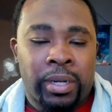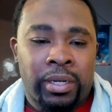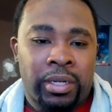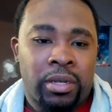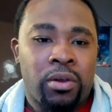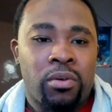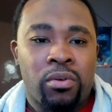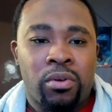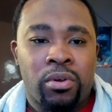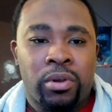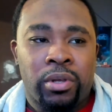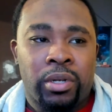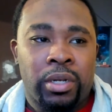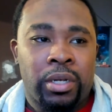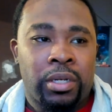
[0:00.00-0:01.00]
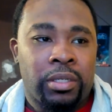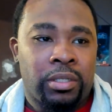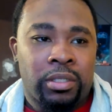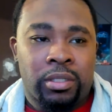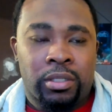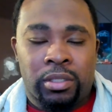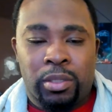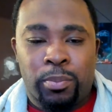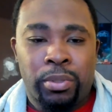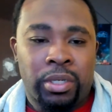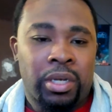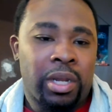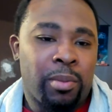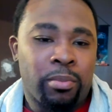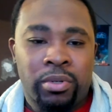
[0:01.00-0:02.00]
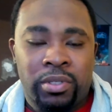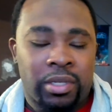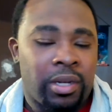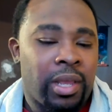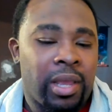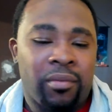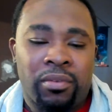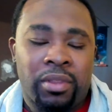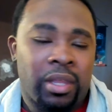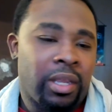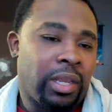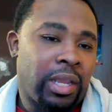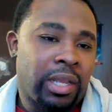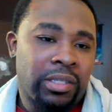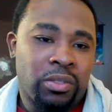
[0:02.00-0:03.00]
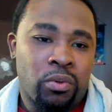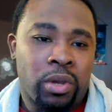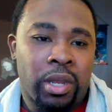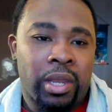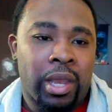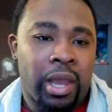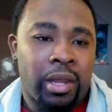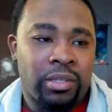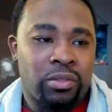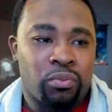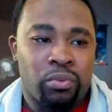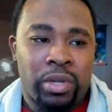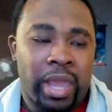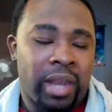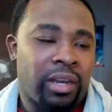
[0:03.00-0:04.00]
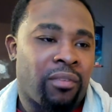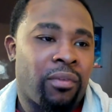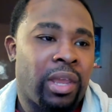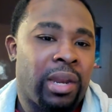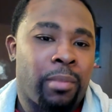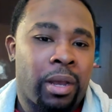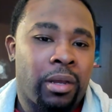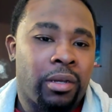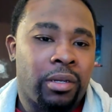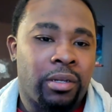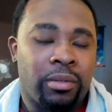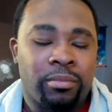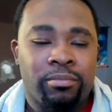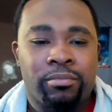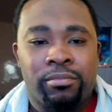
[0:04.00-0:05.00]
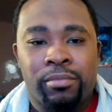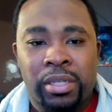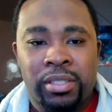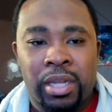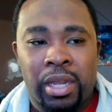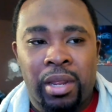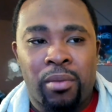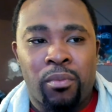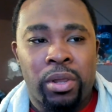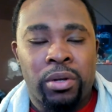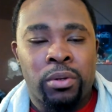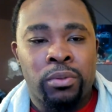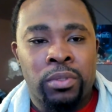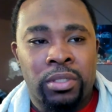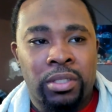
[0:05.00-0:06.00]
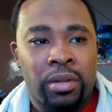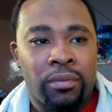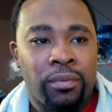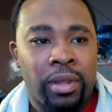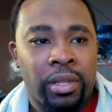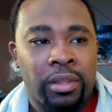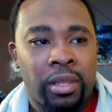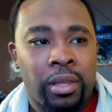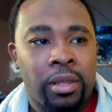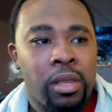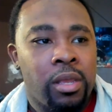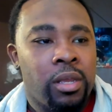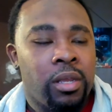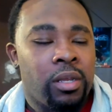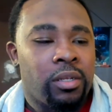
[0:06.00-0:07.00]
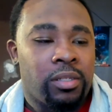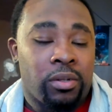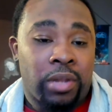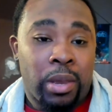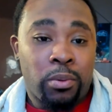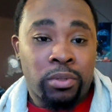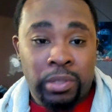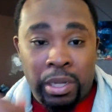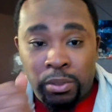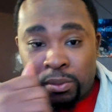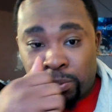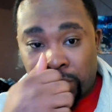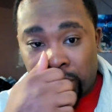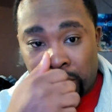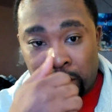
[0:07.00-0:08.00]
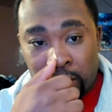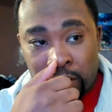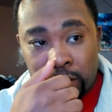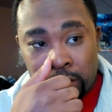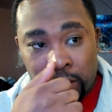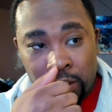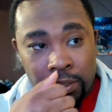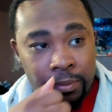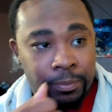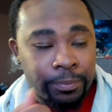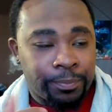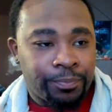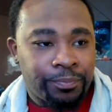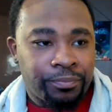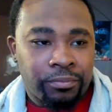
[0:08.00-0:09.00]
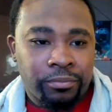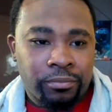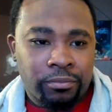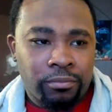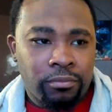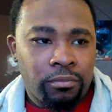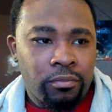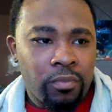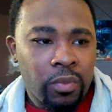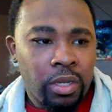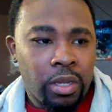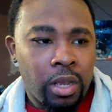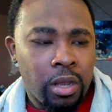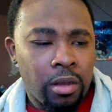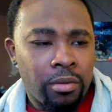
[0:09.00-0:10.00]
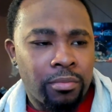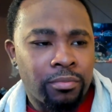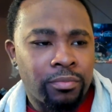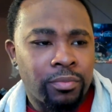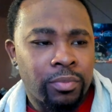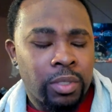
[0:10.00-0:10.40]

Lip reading: to go on and to put the numbers and everything in. So I just reactivated my same Windows and stuff like that. So that was pretty easy. I